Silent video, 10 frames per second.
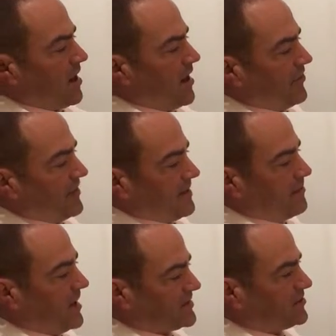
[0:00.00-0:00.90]
on the
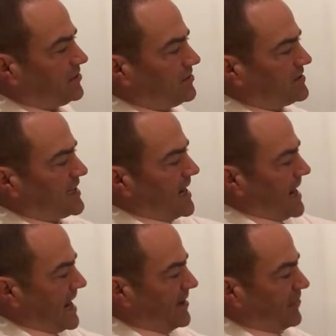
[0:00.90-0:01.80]
muscles,
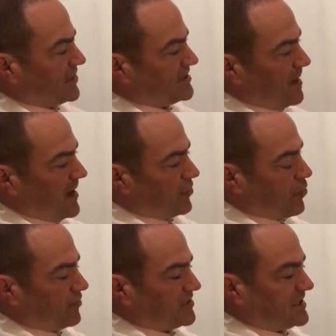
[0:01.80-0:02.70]
and on the spinal cord,